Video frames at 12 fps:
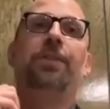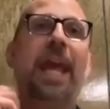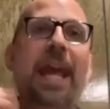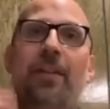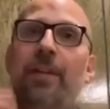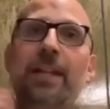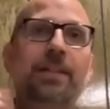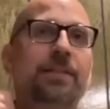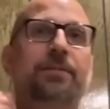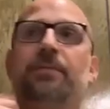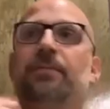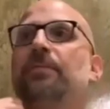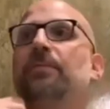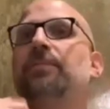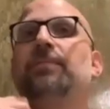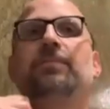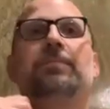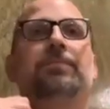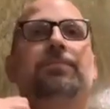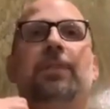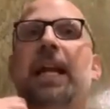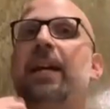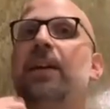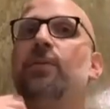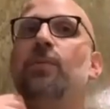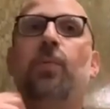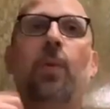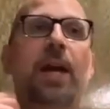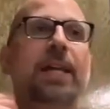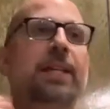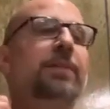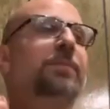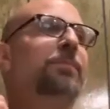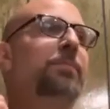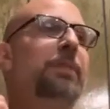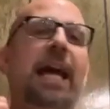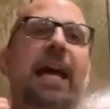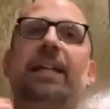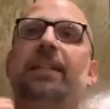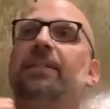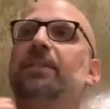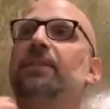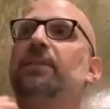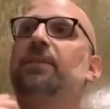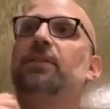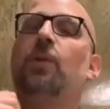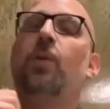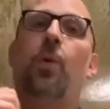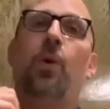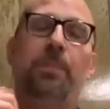hairy, brown, white, black, all